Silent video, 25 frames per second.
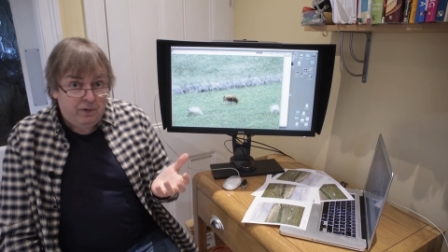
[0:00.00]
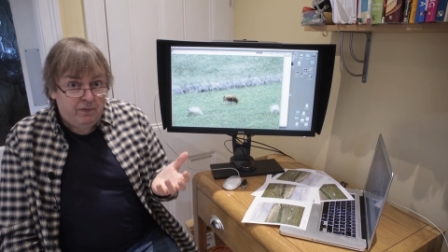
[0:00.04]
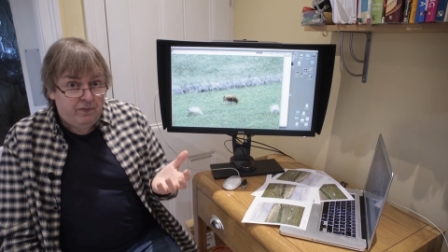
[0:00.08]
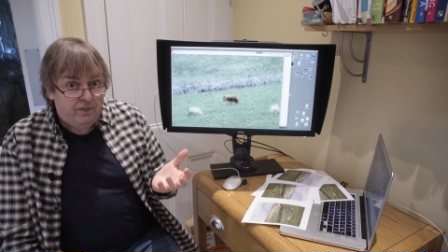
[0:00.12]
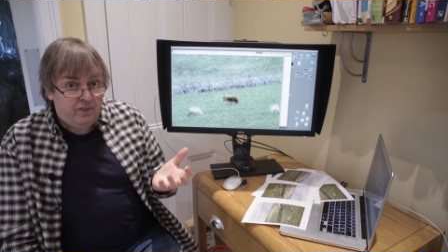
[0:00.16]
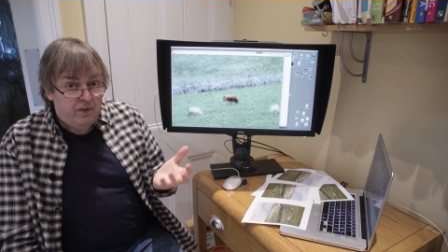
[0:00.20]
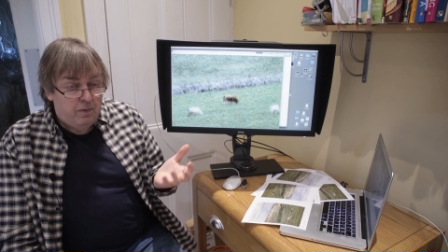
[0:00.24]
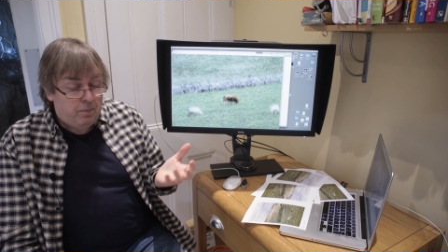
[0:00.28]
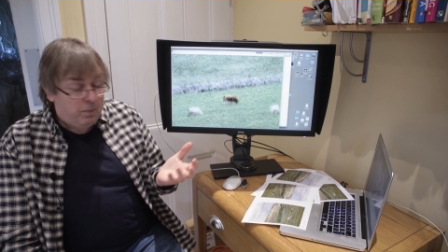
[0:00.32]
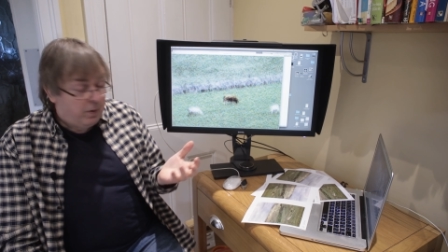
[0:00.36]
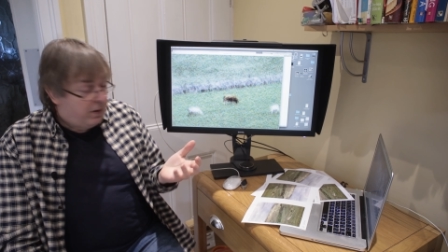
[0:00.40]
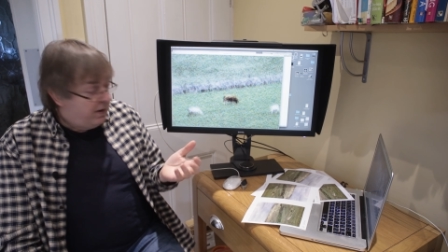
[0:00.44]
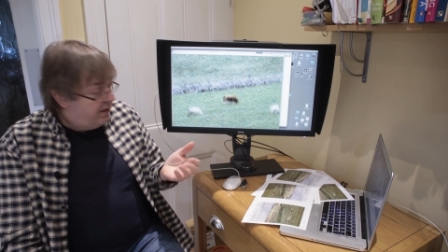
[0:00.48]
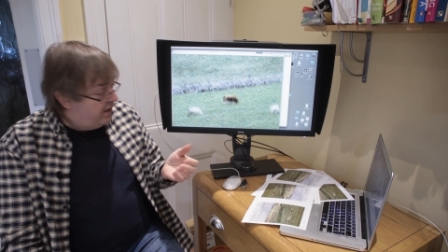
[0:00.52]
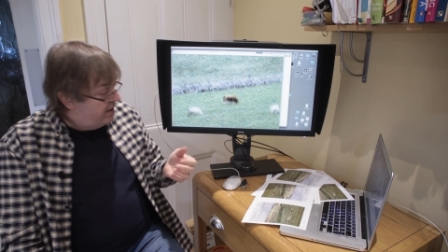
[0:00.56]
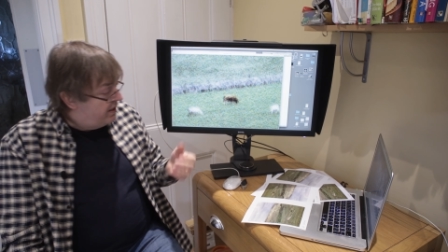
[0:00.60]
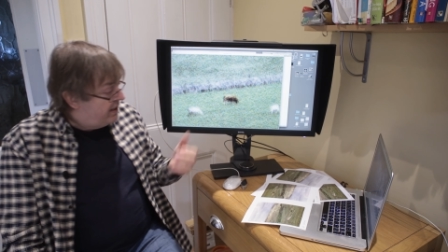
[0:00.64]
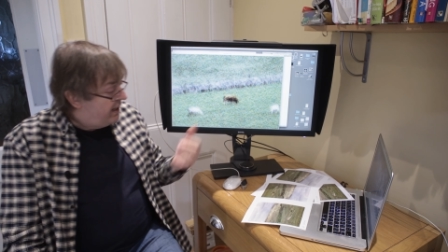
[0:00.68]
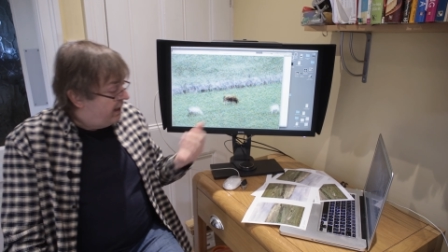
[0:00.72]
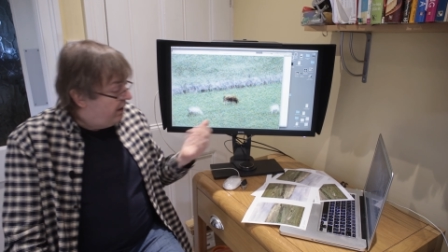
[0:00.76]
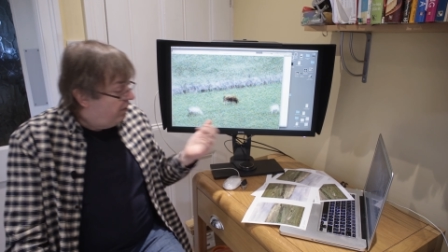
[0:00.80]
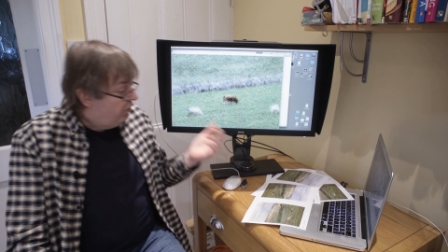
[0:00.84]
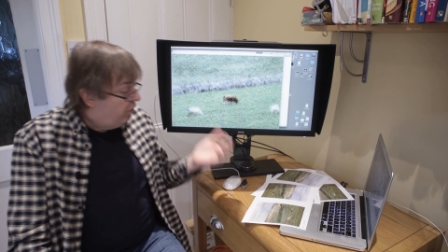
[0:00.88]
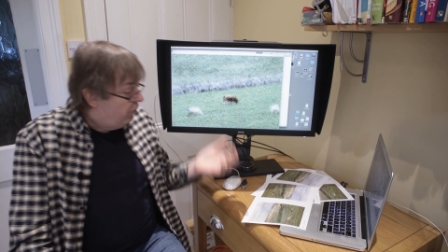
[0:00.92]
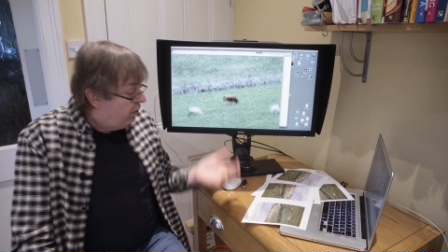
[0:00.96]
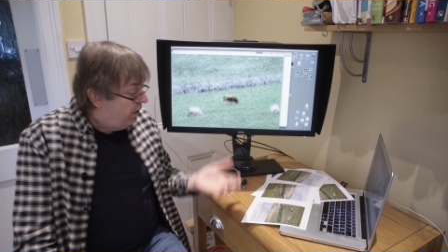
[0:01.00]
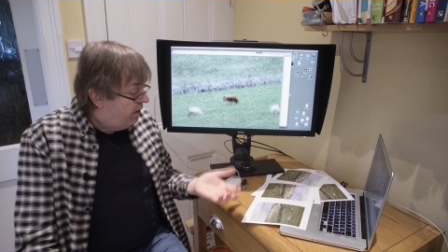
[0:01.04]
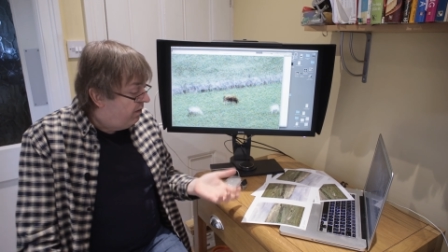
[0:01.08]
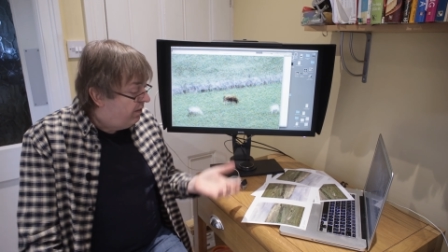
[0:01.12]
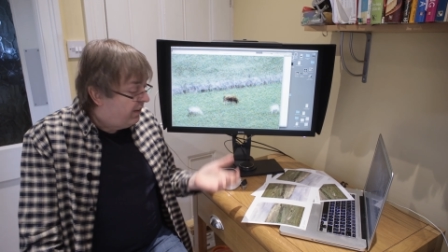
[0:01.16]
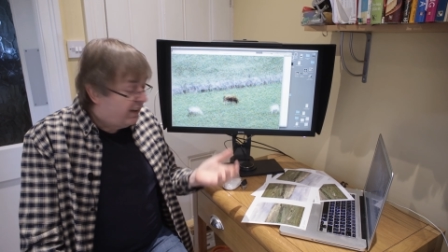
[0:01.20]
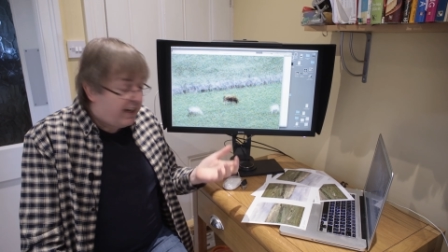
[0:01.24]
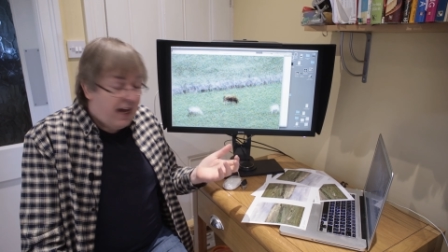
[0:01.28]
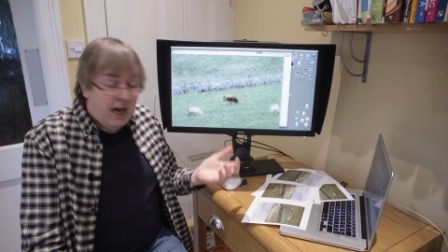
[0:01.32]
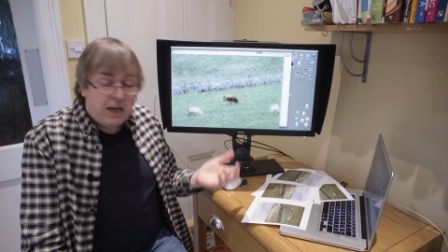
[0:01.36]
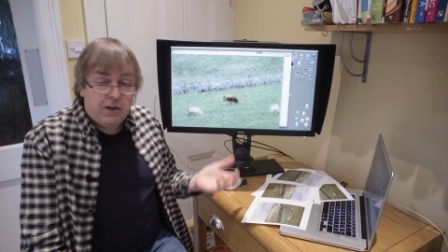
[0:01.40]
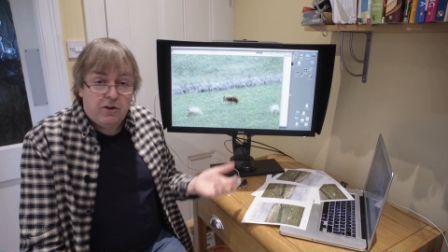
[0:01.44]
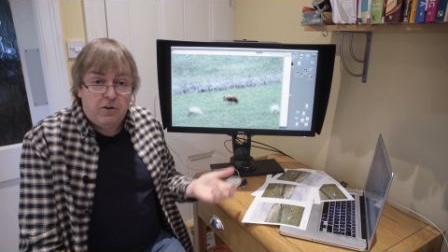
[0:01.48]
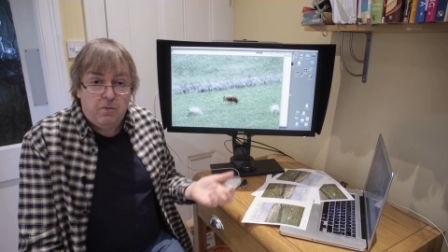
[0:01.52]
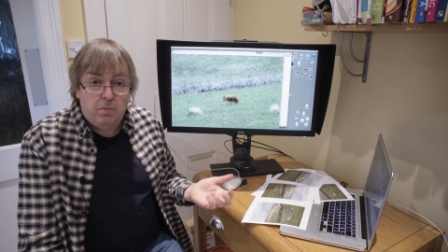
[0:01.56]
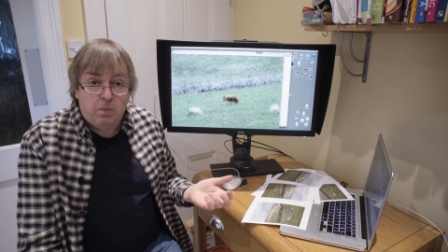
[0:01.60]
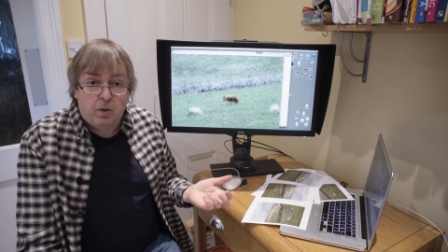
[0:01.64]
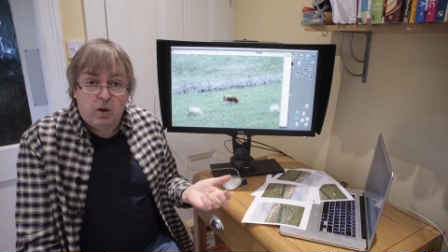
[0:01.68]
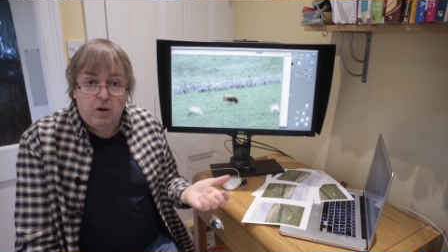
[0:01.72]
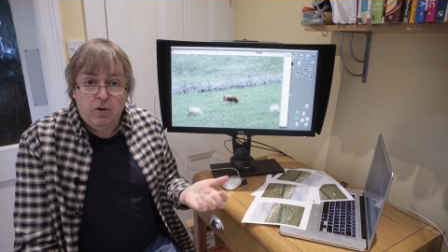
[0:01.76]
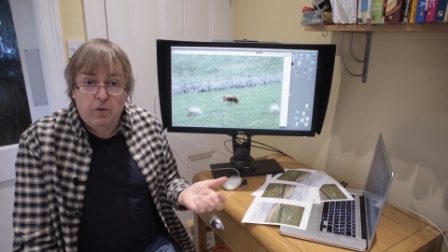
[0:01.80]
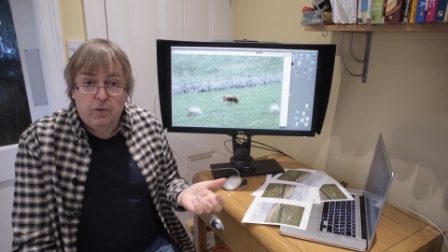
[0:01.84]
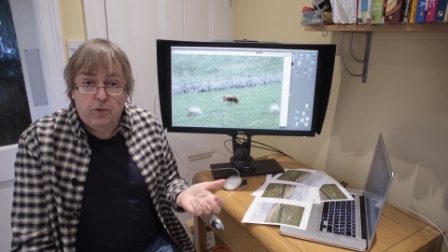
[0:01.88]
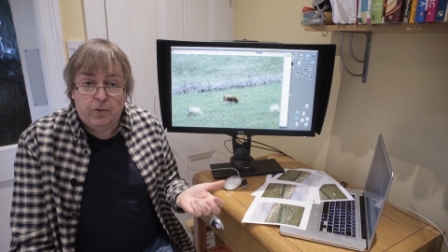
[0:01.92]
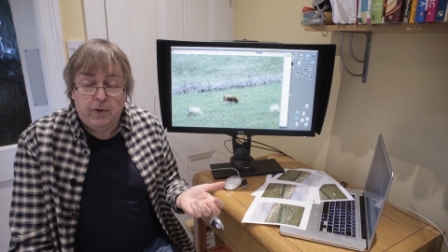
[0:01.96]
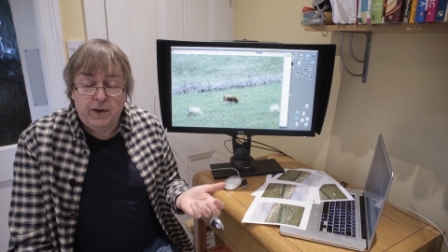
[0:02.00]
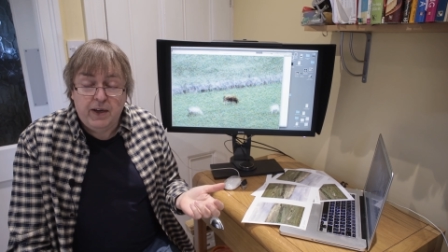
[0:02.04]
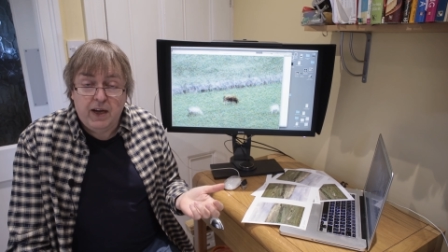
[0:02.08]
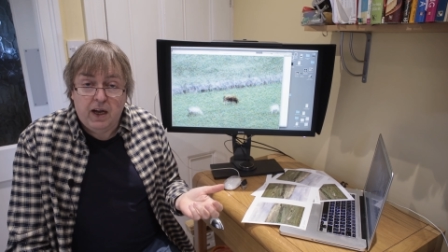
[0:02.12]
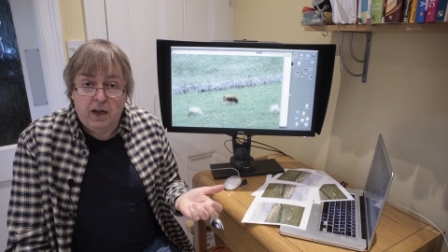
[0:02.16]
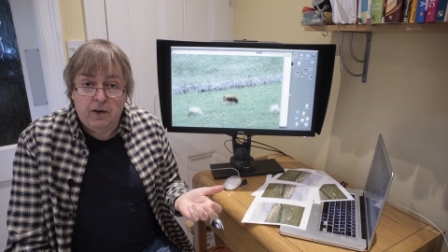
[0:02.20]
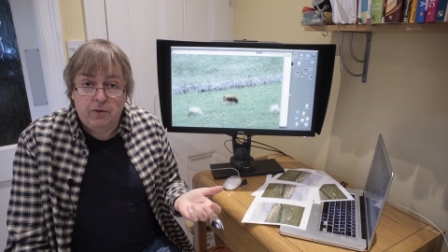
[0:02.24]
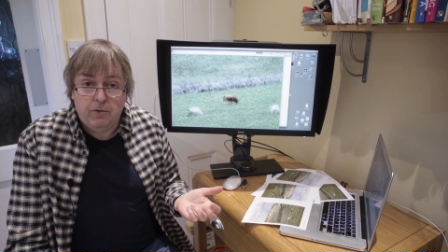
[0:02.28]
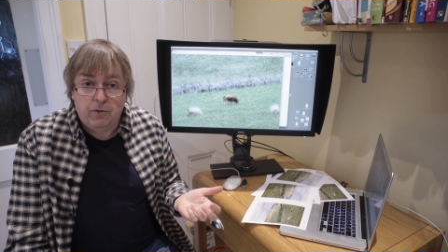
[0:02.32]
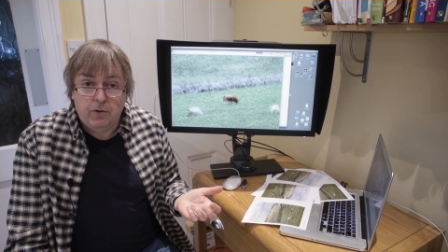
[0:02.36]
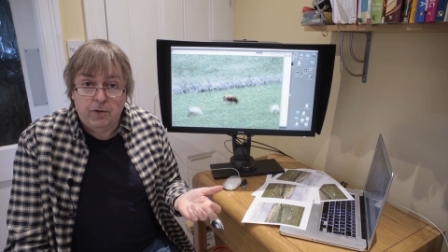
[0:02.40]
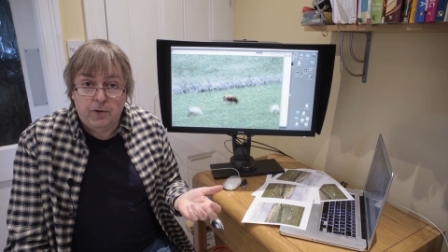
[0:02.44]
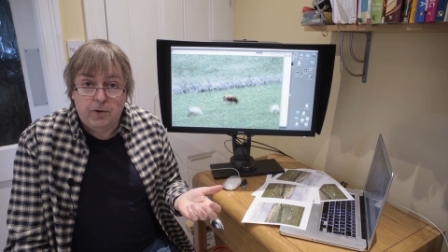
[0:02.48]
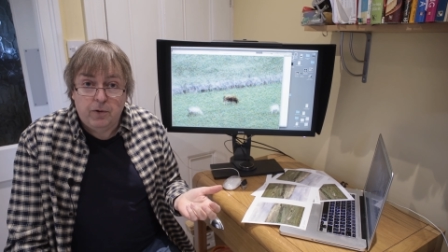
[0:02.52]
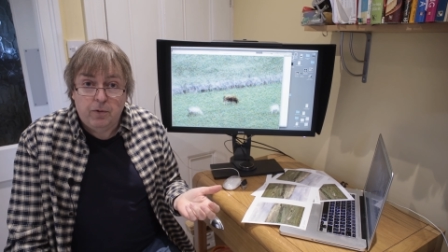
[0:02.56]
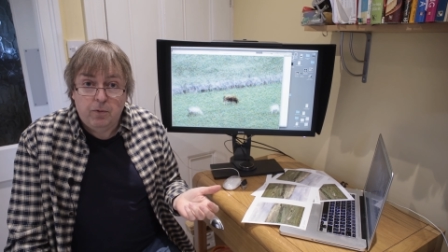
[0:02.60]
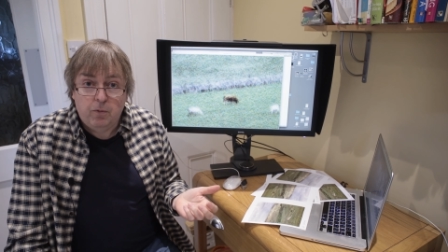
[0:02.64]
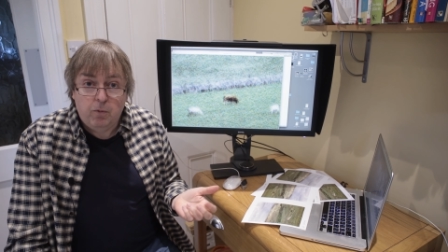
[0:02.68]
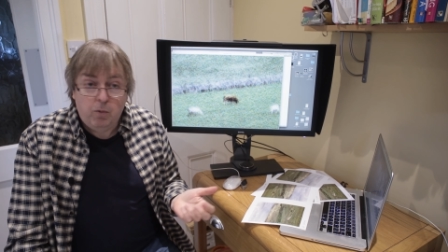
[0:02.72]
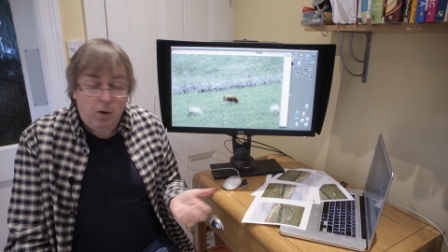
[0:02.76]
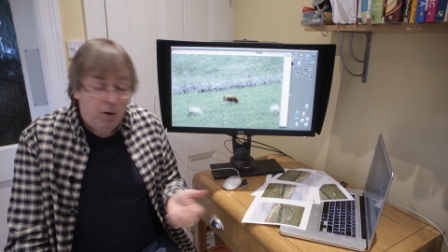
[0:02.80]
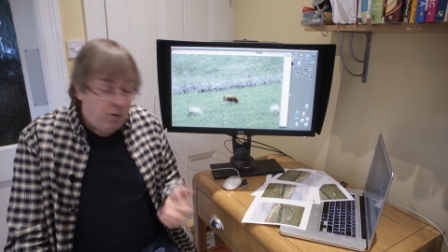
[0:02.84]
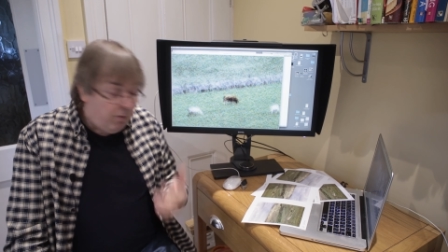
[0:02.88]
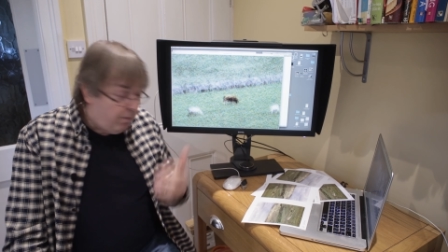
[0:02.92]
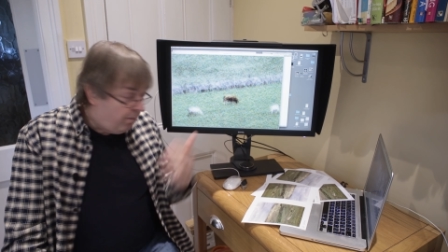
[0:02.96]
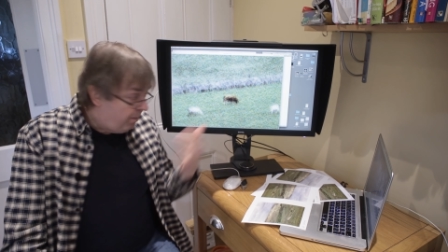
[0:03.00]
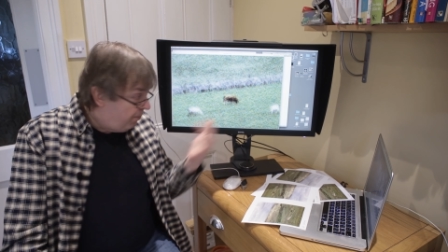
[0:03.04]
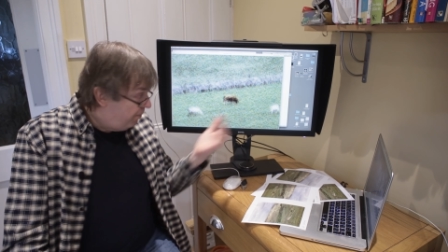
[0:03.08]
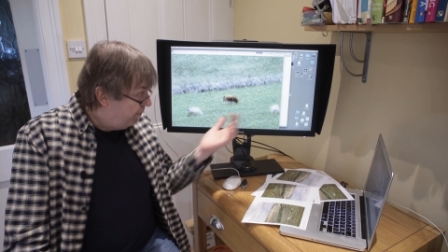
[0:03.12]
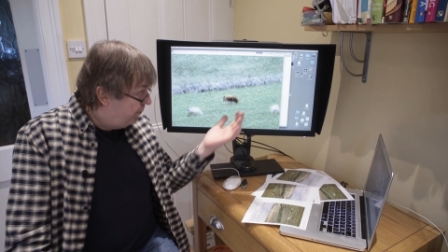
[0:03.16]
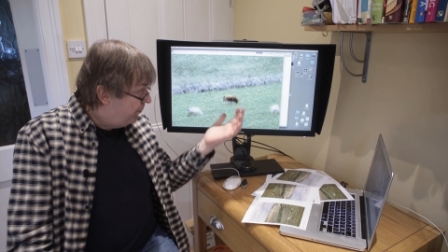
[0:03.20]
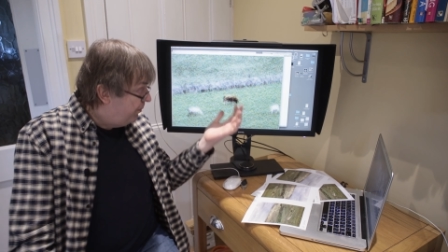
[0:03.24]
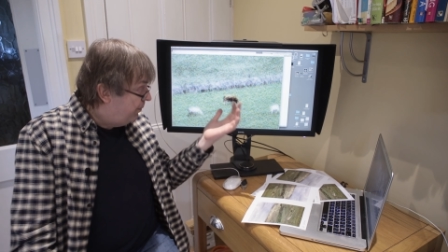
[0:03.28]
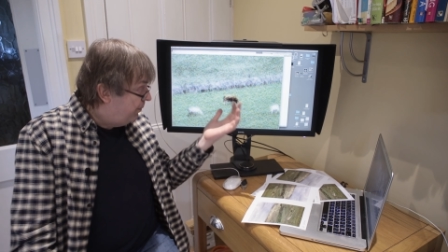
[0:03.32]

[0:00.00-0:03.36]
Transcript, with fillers: for printing with the Canon Pro 300? Well,